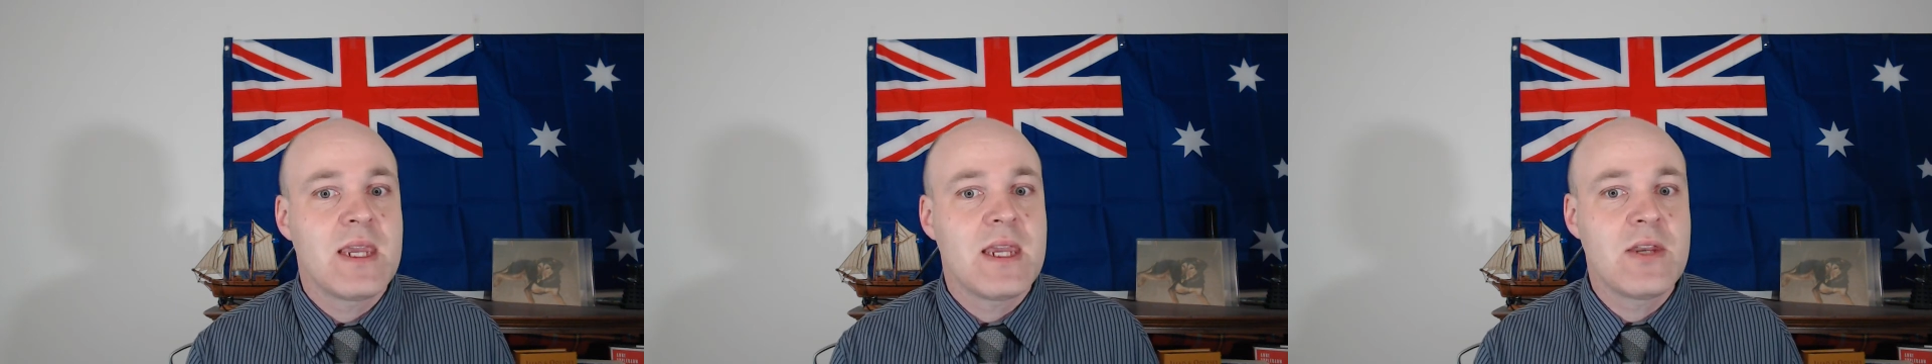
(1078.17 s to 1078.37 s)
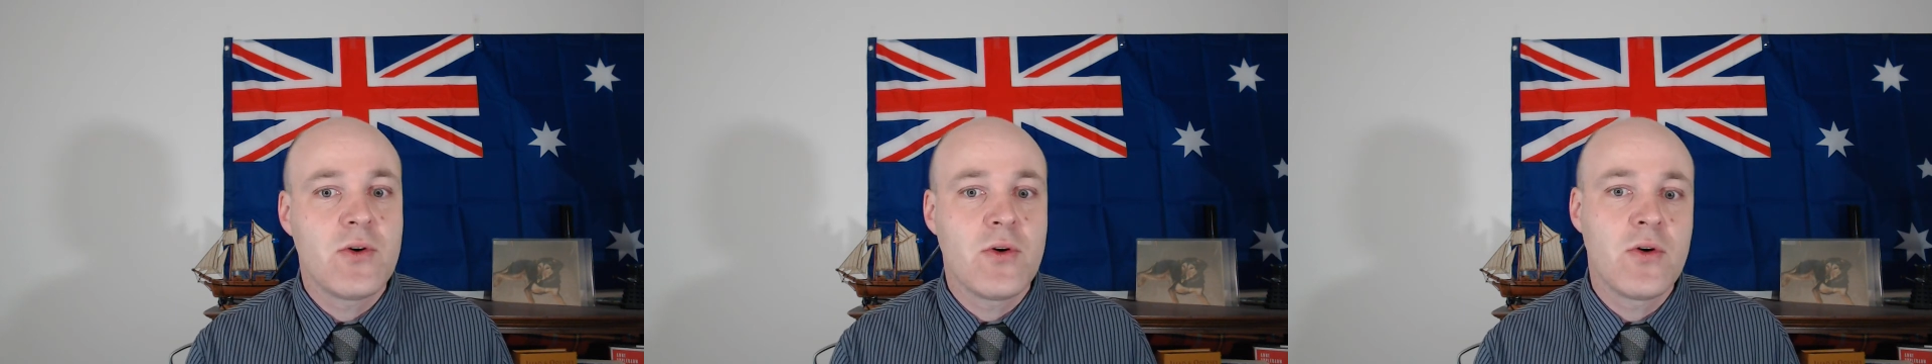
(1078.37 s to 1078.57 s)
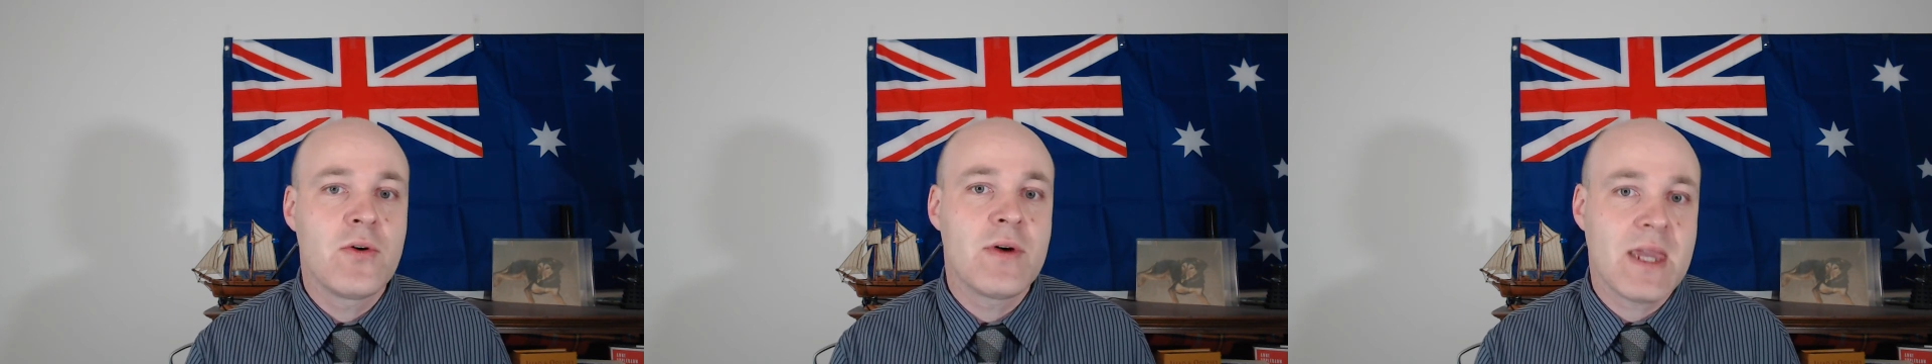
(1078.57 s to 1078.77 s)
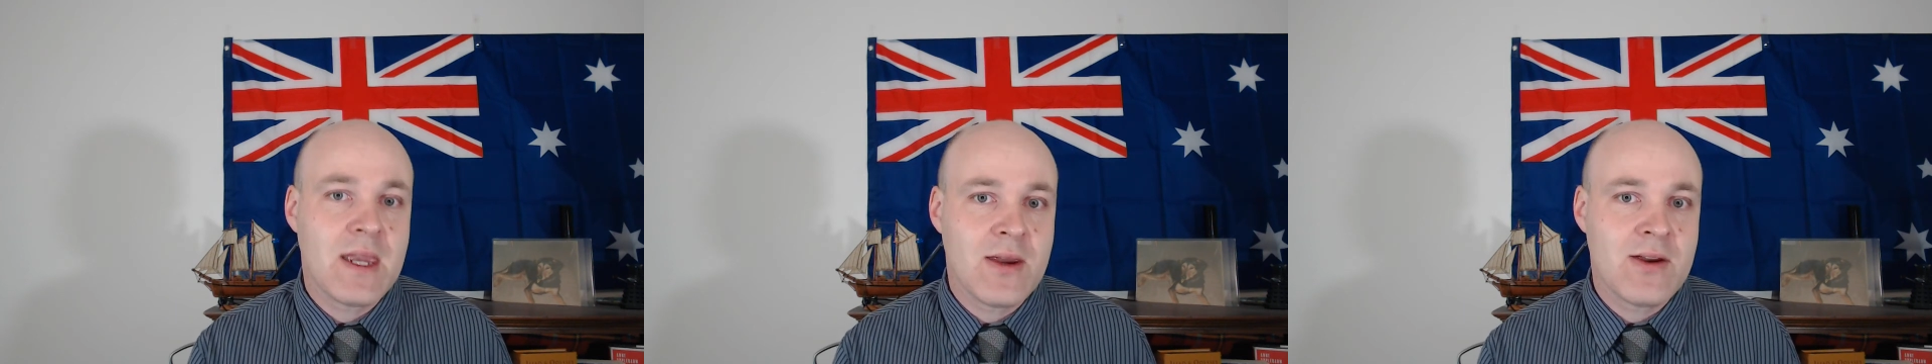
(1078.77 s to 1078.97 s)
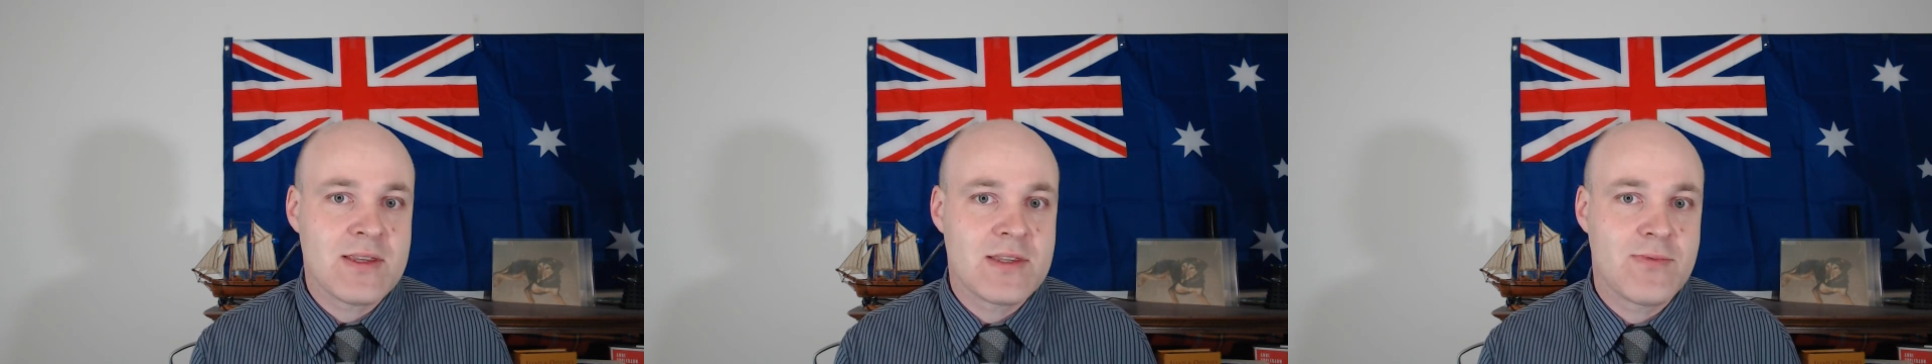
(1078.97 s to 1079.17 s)
in all
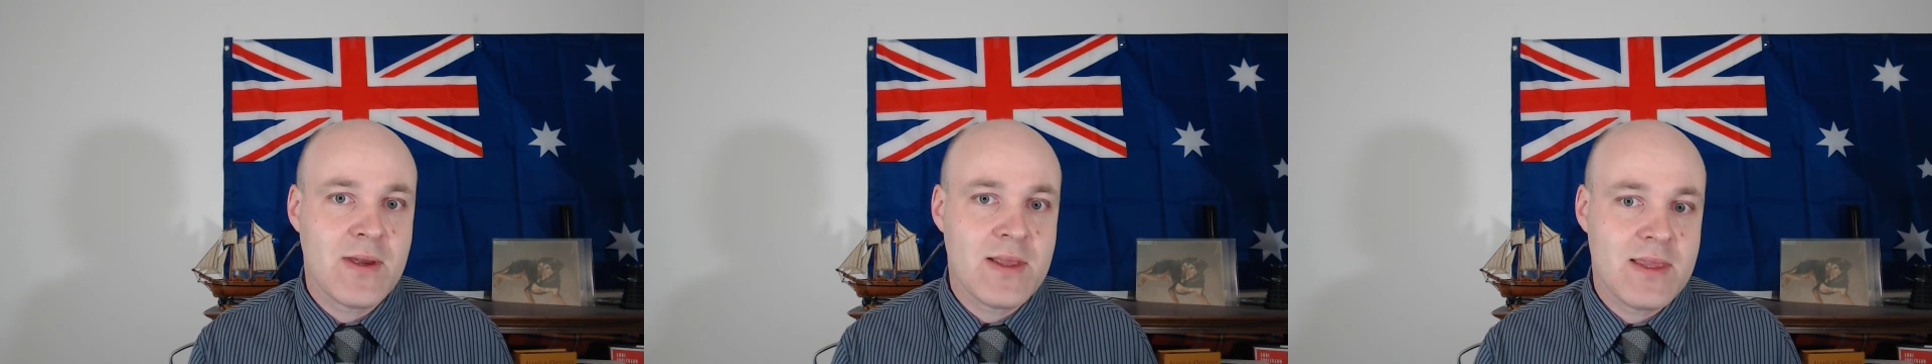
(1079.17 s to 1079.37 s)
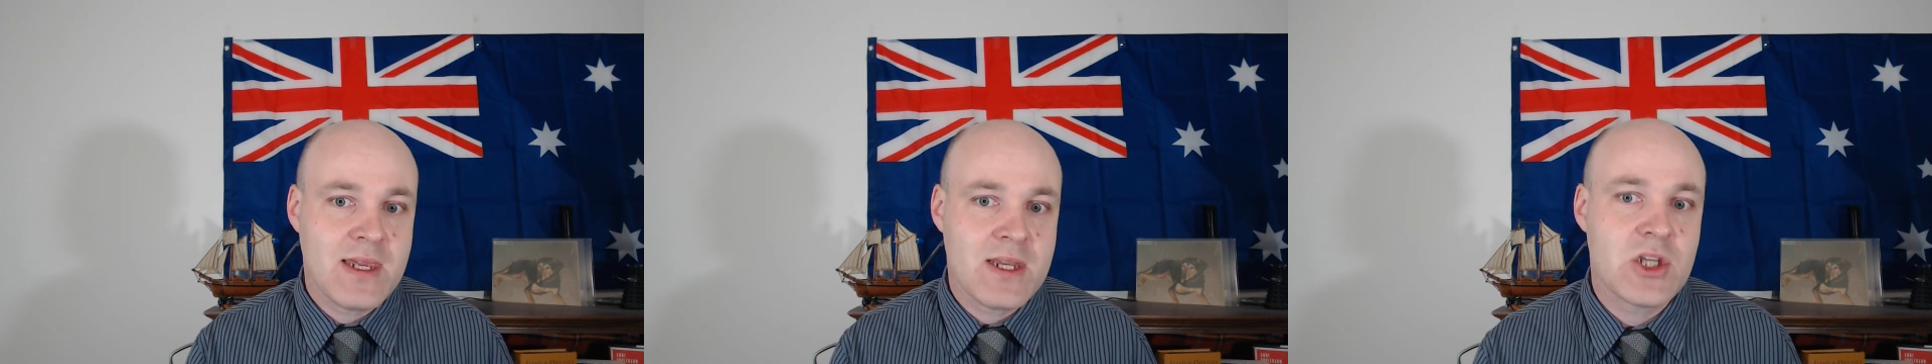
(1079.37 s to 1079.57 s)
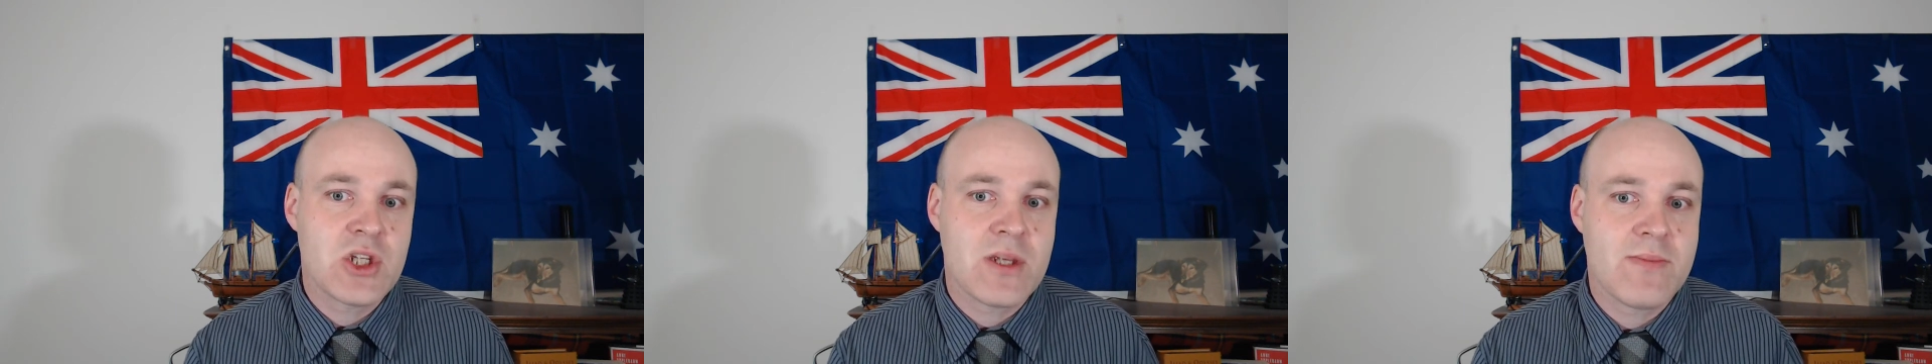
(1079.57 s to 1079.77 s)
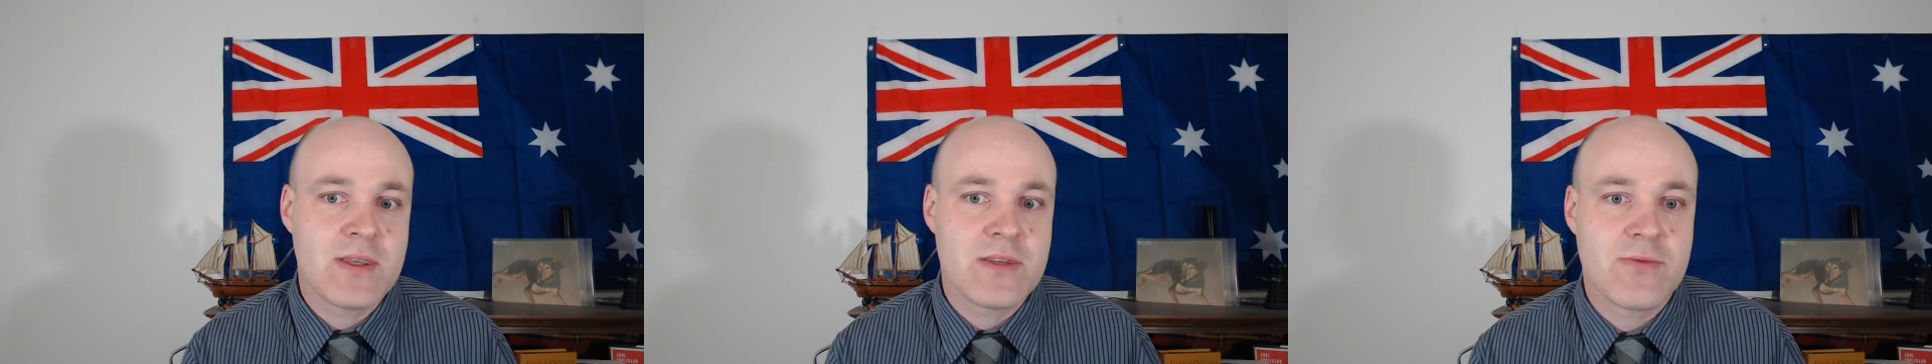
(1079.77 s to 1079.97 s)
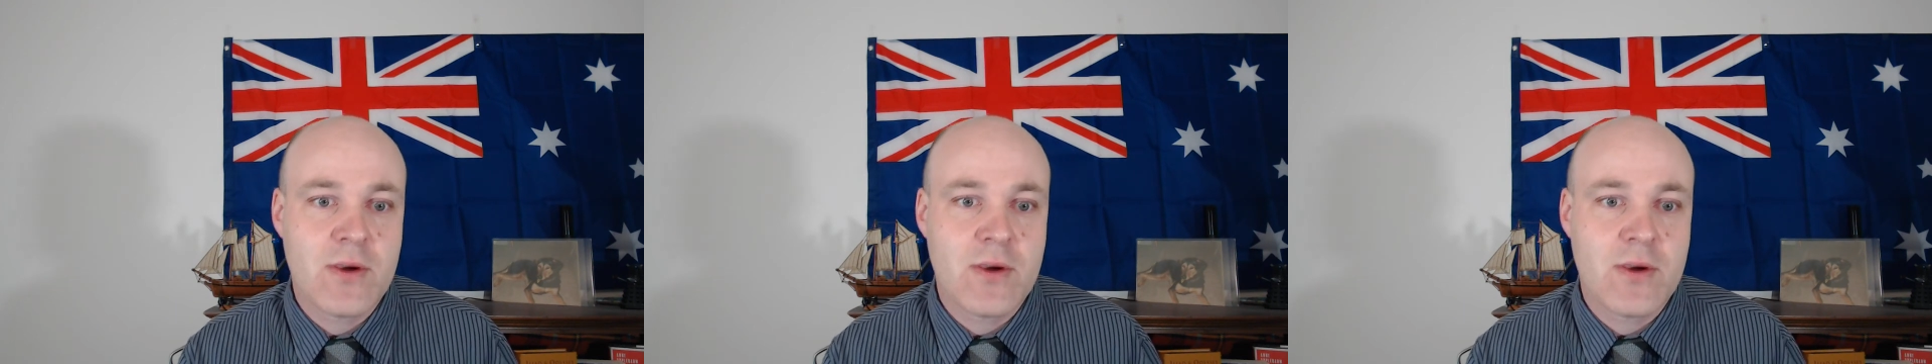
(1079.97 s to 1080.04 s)
areas where leadership is